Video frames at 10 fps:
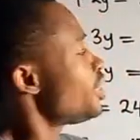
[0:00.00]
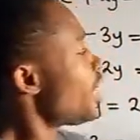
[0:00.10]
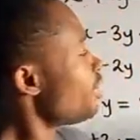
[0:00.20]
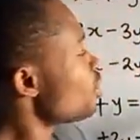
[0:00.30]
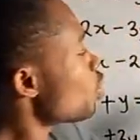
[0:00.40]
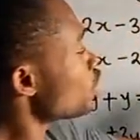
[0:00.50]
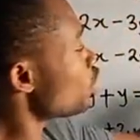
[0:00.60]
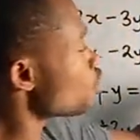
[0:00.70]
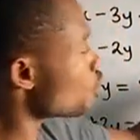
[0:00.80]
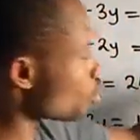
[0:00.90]
Now
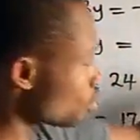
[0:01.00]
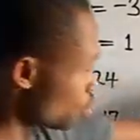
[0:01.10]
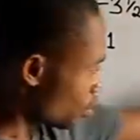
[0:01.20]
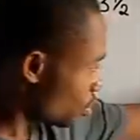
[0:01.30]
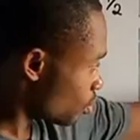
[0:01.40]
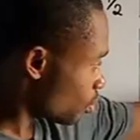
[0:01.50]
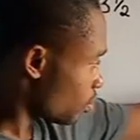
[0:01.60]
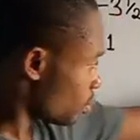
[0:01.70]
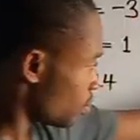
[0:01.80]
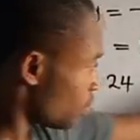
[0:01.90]
equation 2
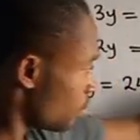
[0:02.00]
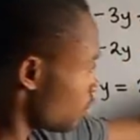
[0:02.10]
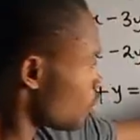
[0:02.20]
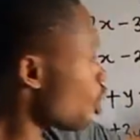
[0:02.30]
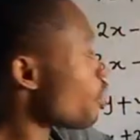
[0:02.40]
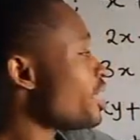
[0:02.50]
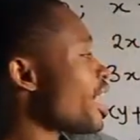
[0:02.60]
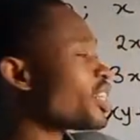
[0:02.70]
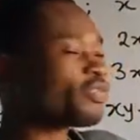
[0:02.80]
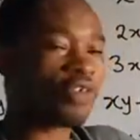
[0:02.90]
already
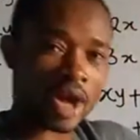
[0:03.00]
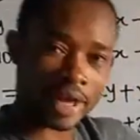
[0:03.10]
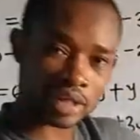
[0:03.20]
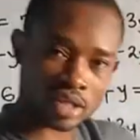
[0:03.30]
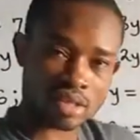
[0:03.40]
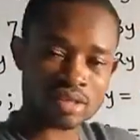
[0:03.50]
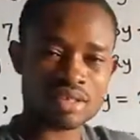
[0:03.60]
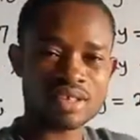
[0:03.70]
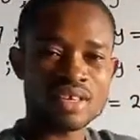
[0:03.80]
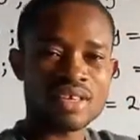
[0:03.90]
has
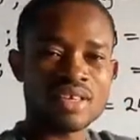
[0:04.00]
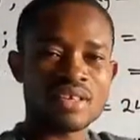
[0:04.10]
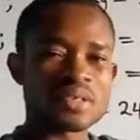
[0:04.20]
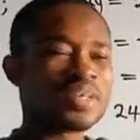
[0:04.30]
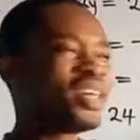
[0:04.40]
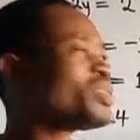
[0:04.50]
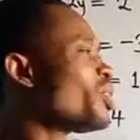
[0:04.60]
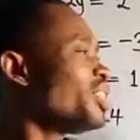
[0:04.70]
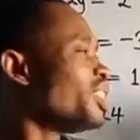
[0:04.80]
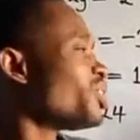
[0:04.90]
4x. So there is
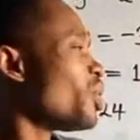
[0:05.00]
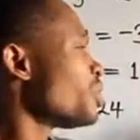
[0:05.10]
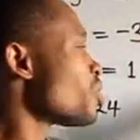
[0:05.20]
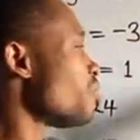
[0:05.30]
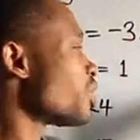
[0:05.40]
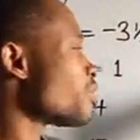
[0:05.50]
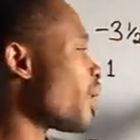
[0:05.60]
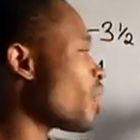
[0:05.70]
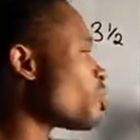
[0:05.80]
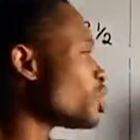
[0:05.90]
no need going to
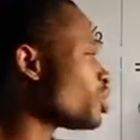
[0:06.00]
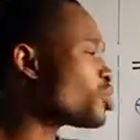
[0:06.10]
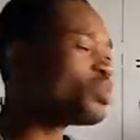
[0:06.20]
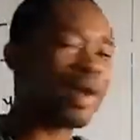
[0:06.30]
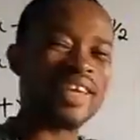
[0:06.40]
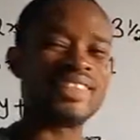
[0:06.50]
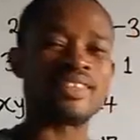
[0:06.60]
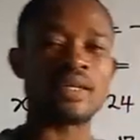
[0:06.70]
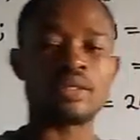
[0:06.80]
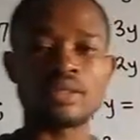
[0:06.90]
multiply equation 2 by
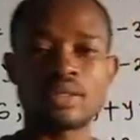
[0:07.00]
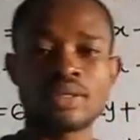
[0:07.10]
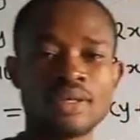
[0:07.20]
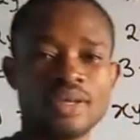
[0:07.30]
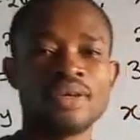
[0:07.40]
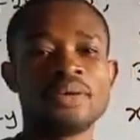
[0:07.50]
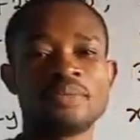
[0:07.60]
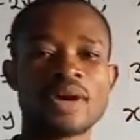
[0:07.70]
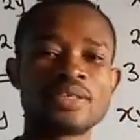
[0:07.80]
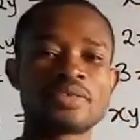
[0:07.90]
anything.
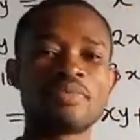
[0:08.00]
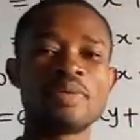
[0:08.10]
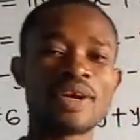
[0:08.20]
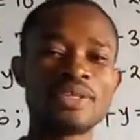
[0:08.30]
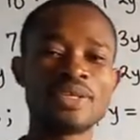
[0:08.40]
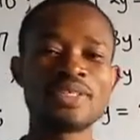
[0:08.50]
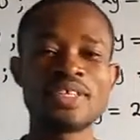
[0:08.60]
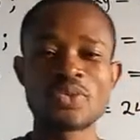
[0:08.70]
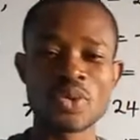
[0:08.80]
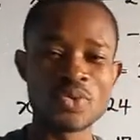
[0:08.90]
But I used to remember in those
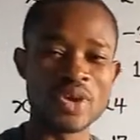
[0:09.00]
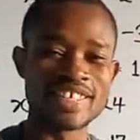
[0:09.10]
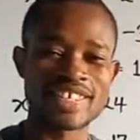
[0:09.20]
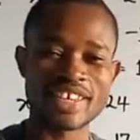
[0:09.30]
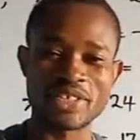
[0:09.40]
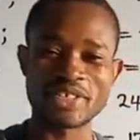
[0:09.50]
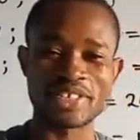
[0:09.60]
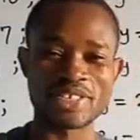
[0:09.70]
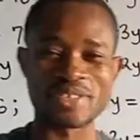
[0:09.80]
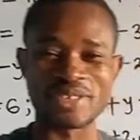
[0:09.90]
days when we were in
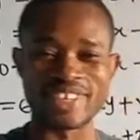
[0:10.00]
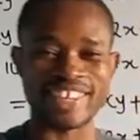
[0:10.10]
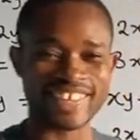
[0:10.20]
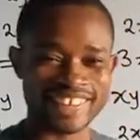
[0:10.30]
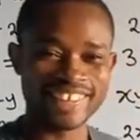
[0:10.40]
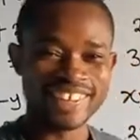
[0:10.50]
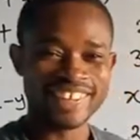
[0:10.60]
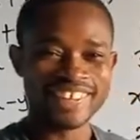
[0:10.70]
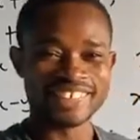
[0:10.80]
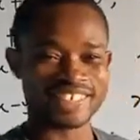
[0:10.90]
secondary school, okay?
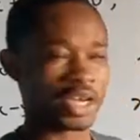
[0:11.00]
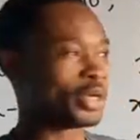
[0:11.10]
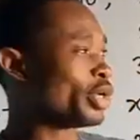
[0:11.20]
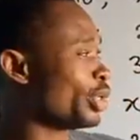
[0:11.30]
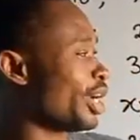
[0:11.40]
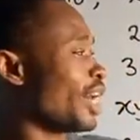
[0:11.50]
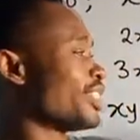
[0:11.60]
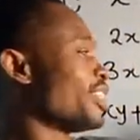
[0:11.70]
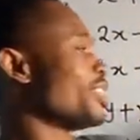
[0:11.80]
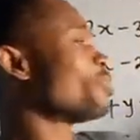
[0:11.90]
They'll tell you,
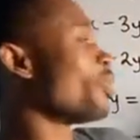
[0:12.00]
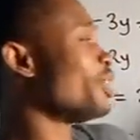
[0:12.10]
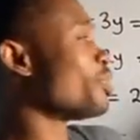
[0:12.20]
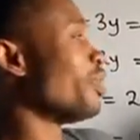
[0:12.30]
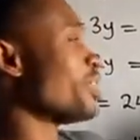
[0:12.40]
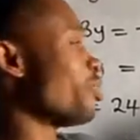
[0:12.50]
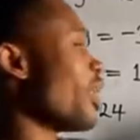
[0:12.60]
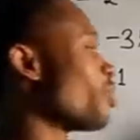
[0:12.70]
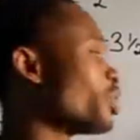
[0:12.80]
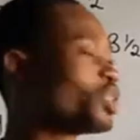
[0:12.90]
at this point, you
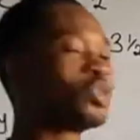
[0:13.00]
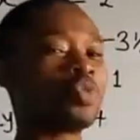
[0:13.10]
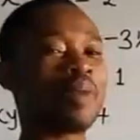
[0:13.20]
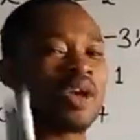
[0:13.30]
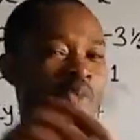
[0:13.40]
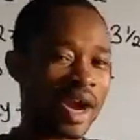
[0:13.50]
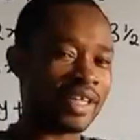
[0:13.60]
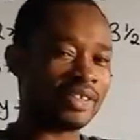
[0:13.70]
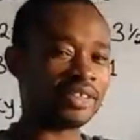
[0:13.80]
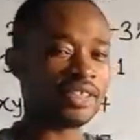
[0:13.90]
multiply equation 2 by
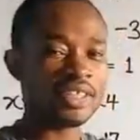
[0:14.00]
1.